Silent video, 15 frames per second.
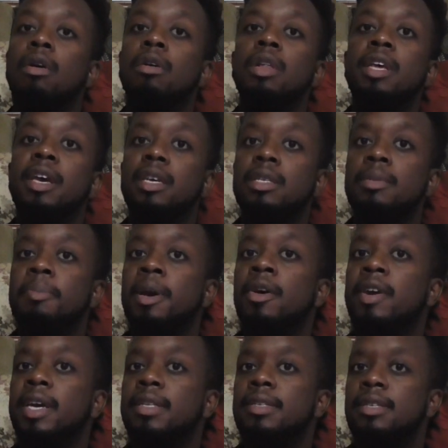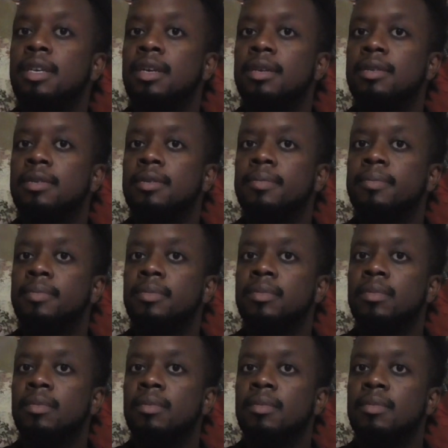early experiences,
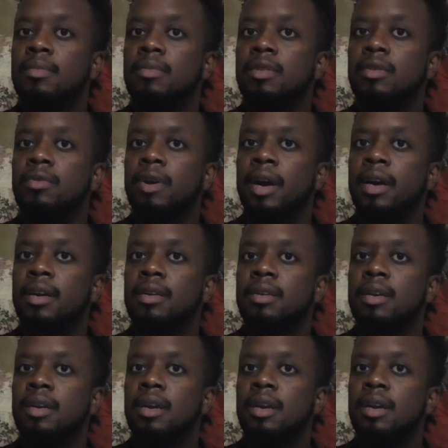right?